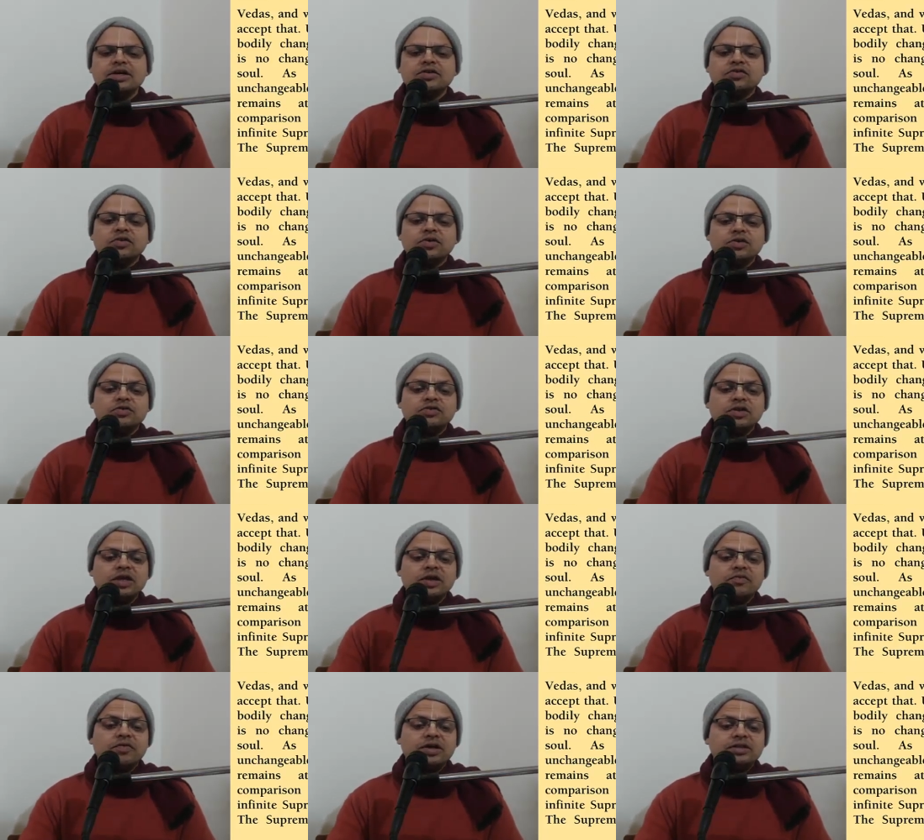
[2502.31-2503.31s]
So you
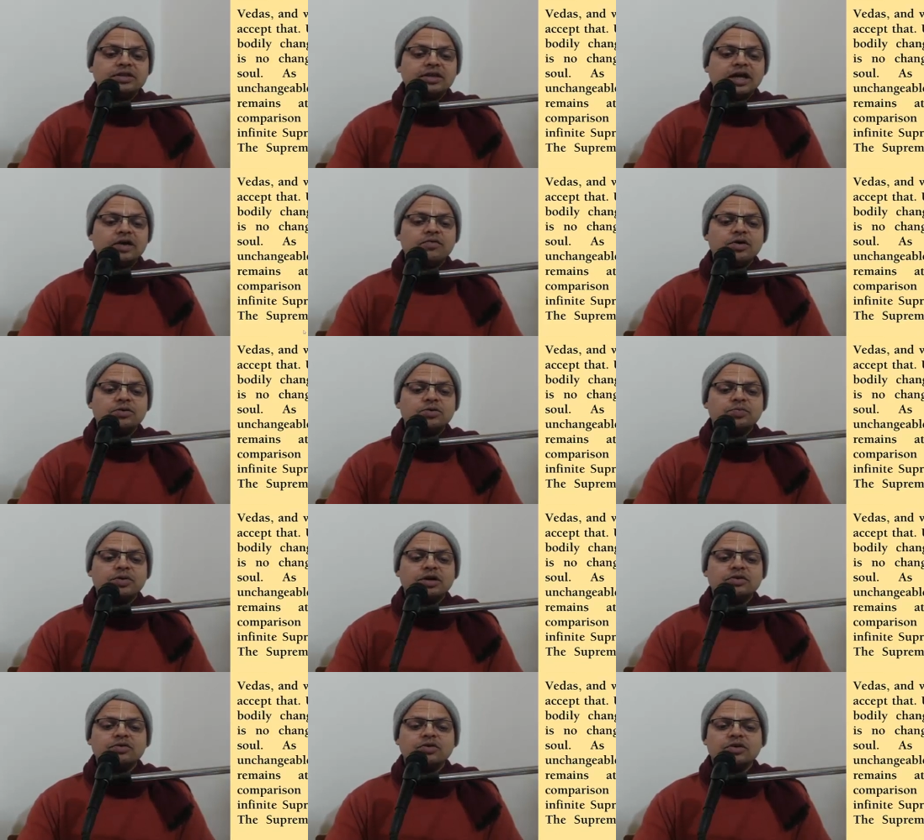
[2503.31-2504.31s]
see, one thing I want to
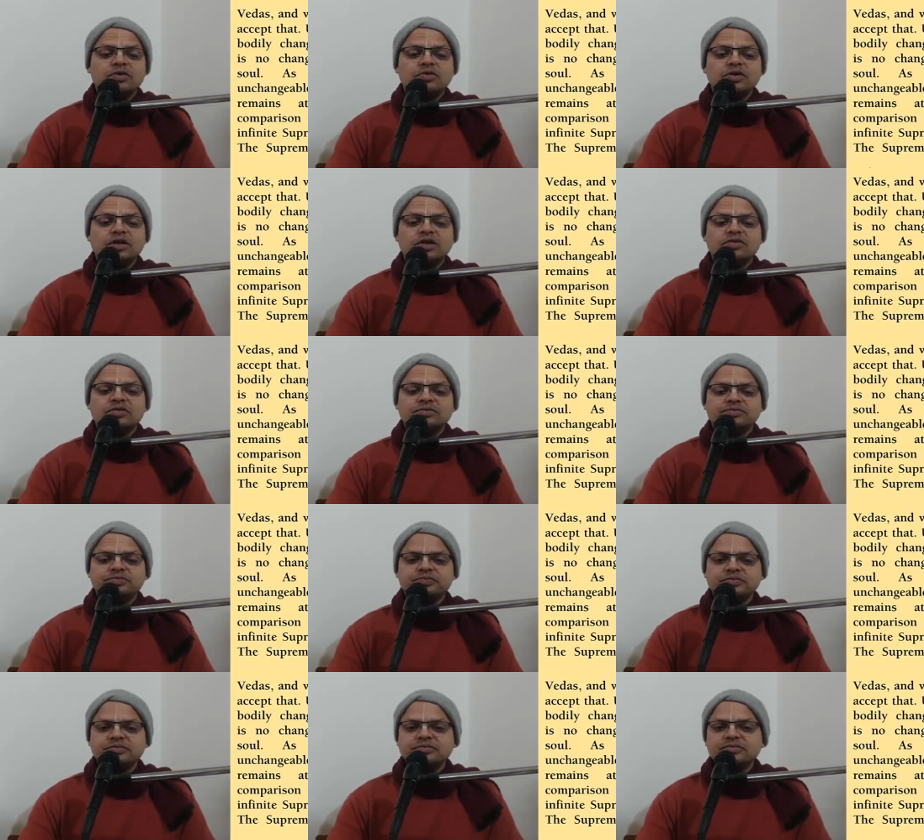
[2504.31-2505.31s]
bring to your notice
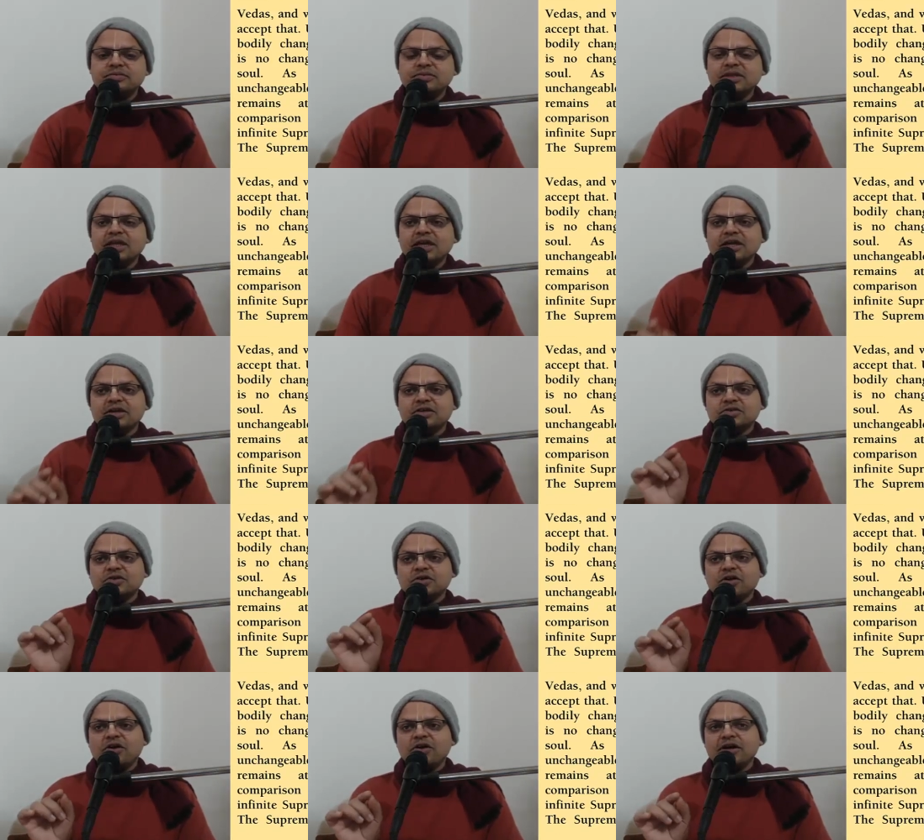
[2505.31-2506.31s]
is
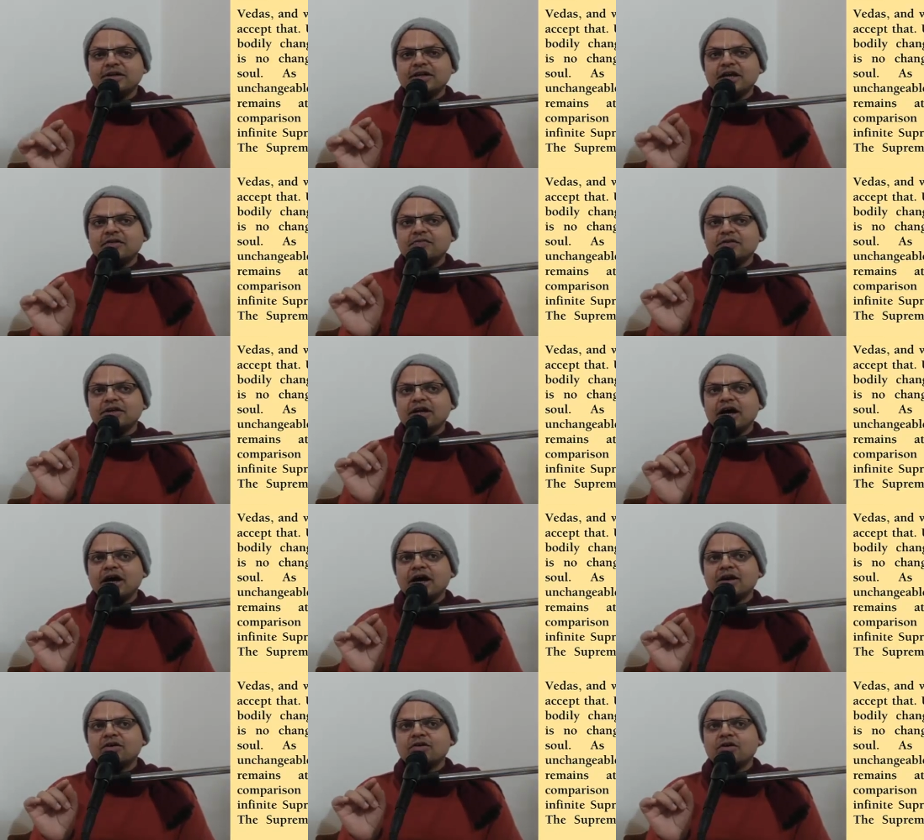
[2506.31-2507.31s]
not that we
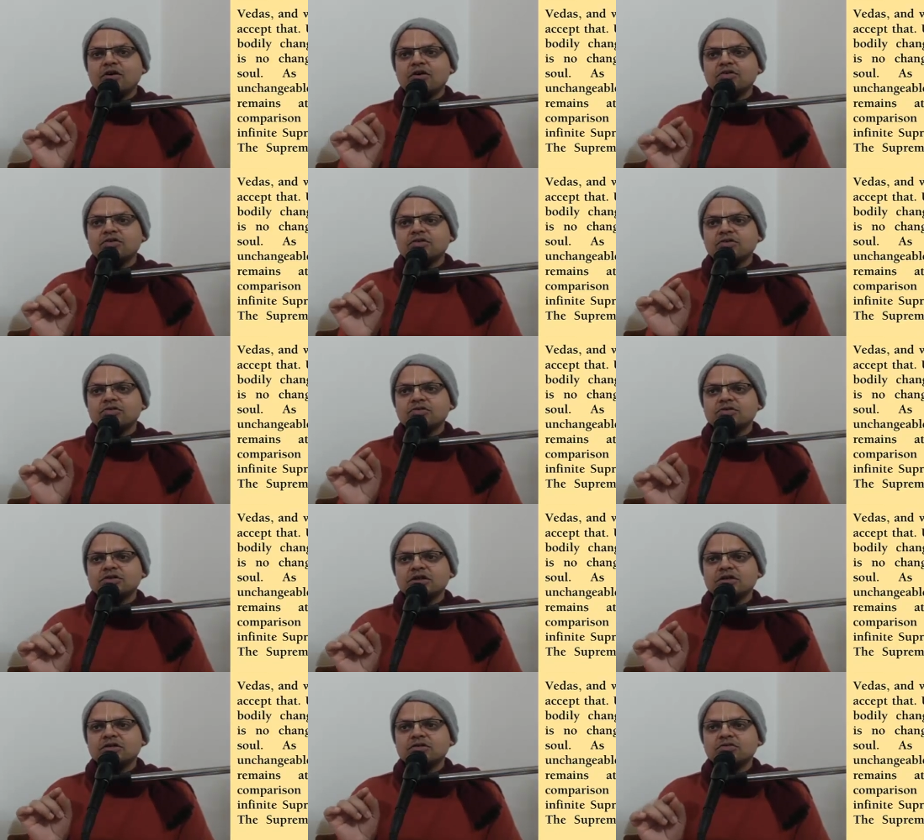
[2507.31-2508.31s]
are not
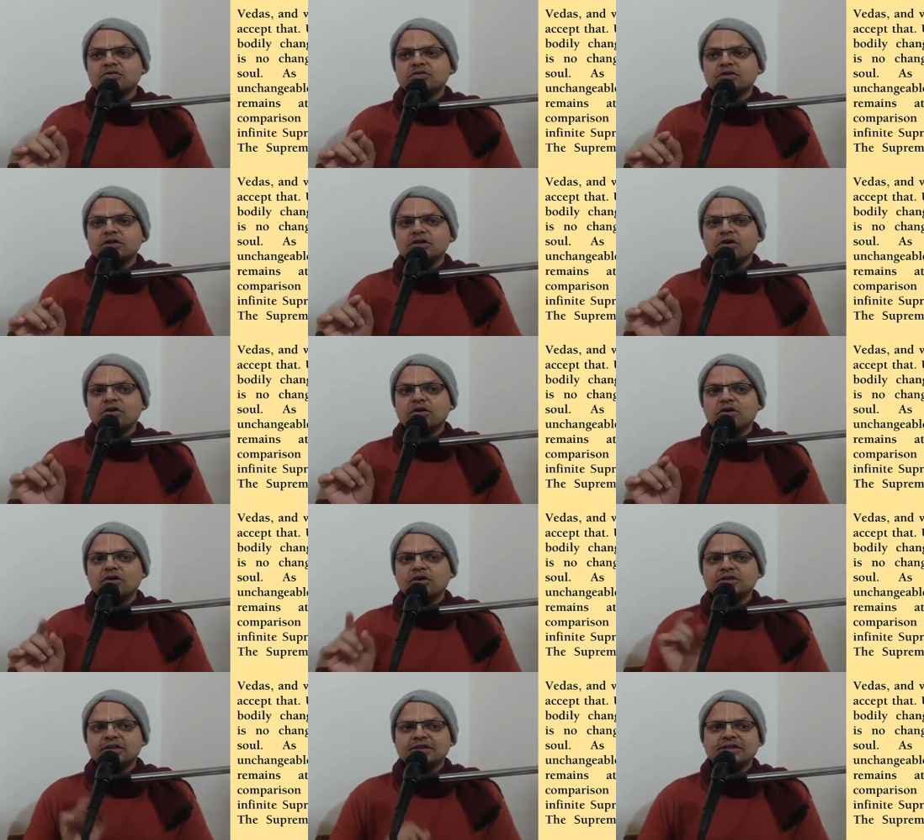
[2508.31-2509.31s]
using yukti or
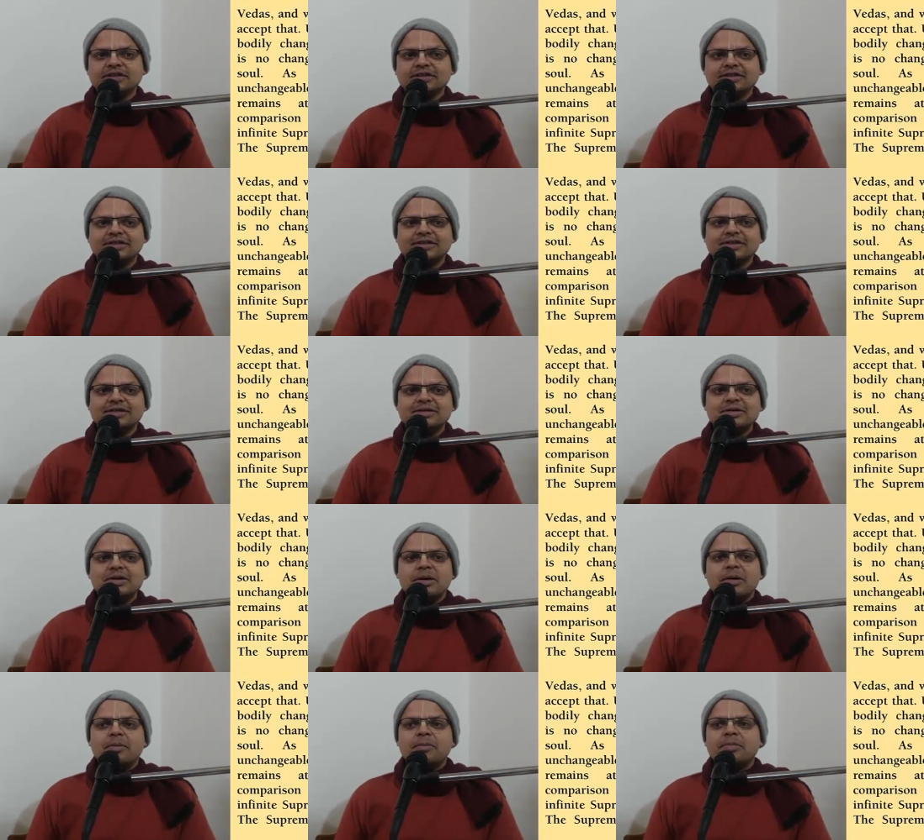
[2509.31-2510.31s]
logic,
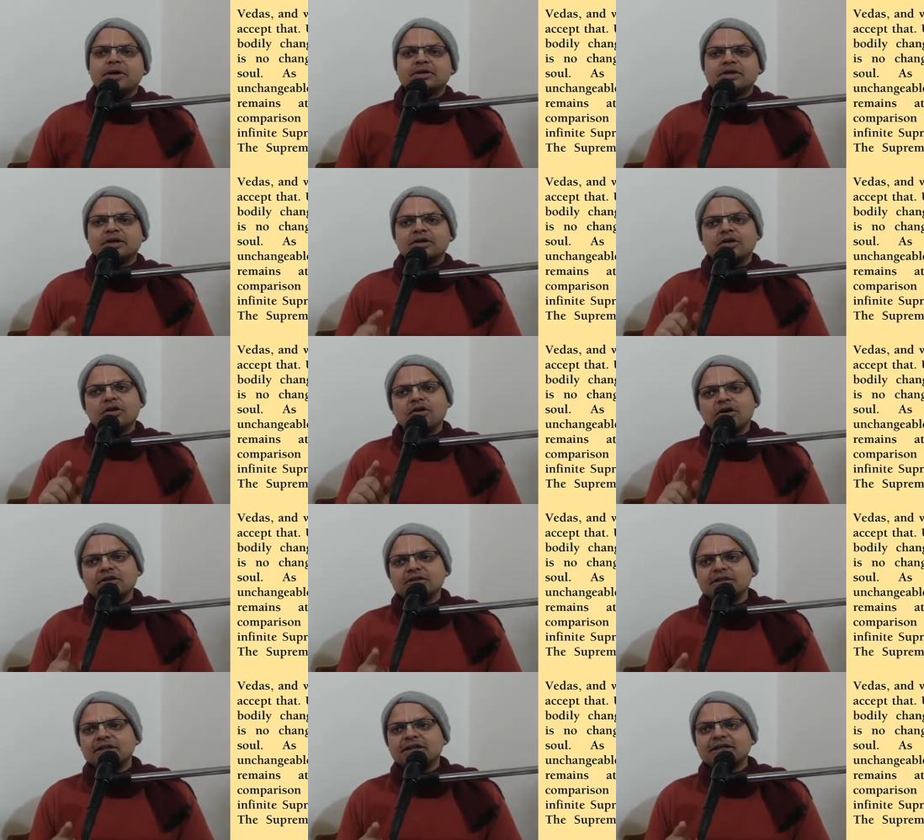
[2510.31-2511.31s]
but that
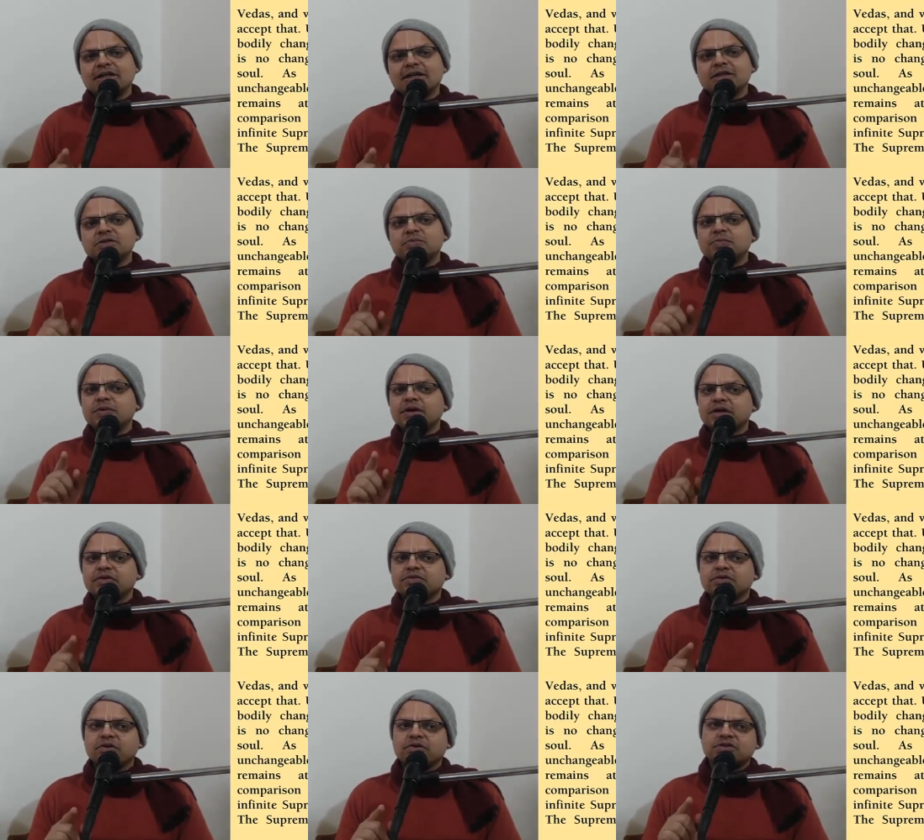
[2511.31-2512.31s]
logic is
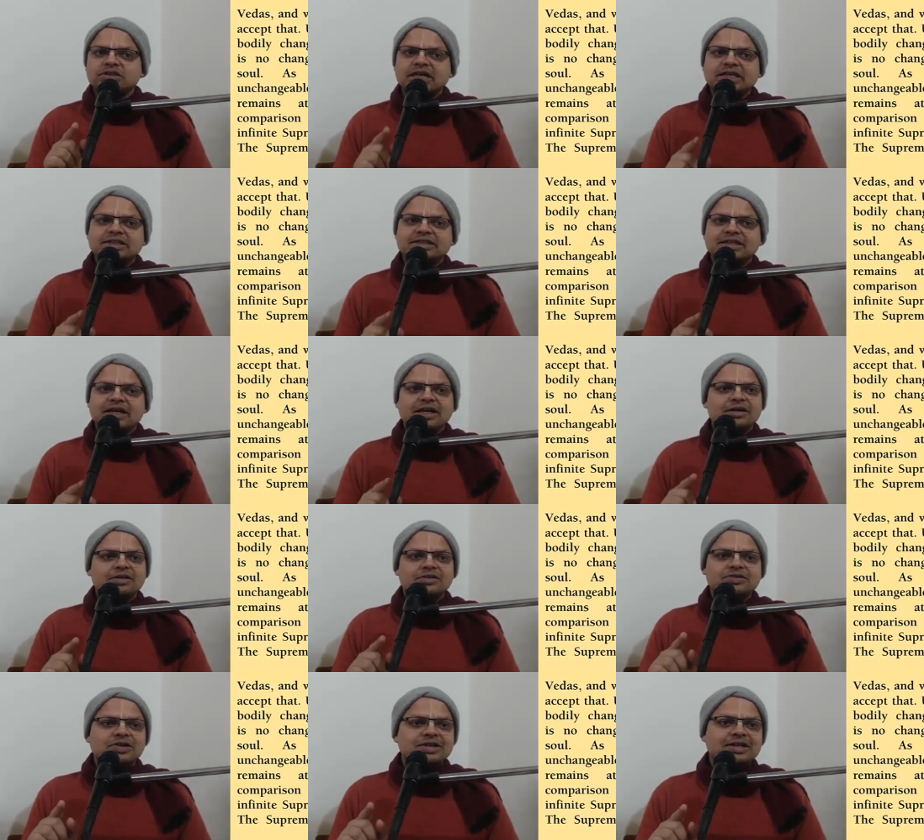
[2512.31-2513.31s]
based on shastra. It
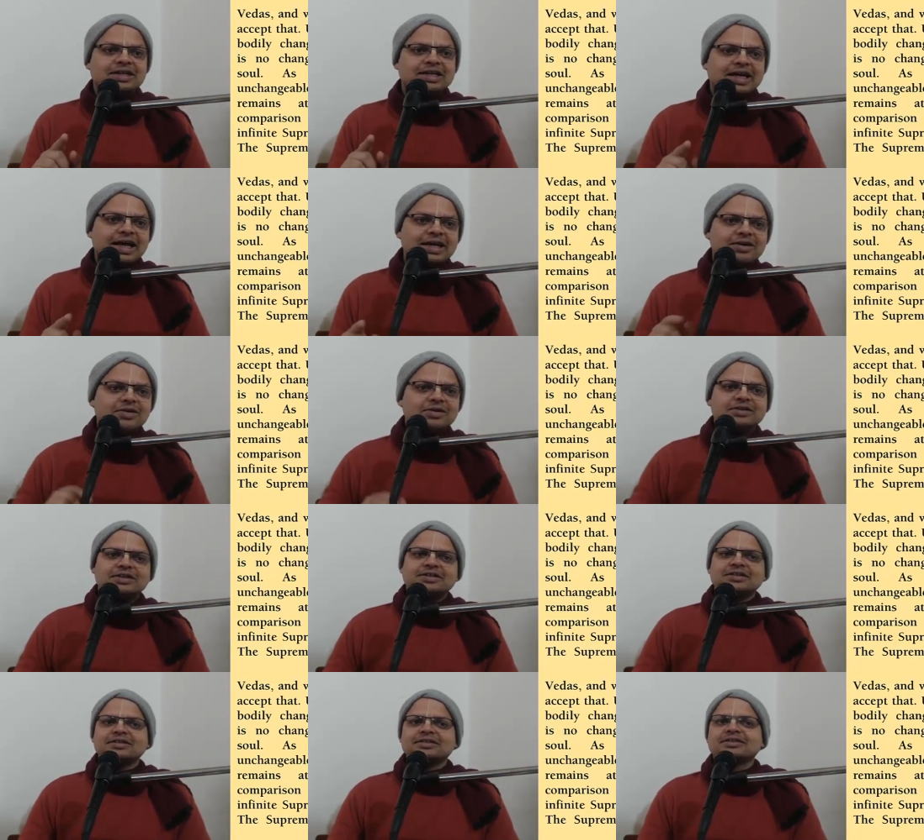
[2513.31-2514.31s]
is not dry logic.